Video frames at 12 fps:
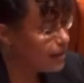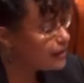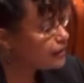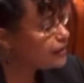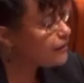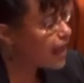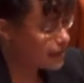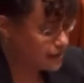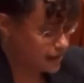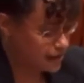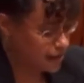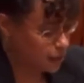that the
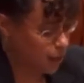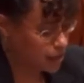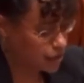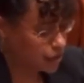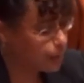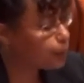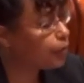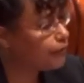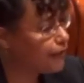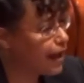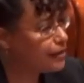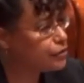vaccines in question
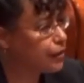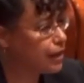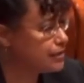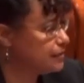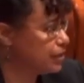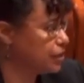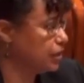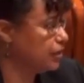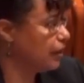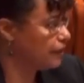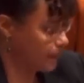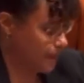prevent
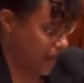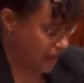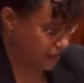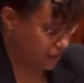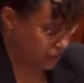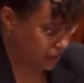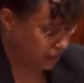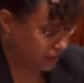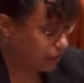transmission of the pathogen,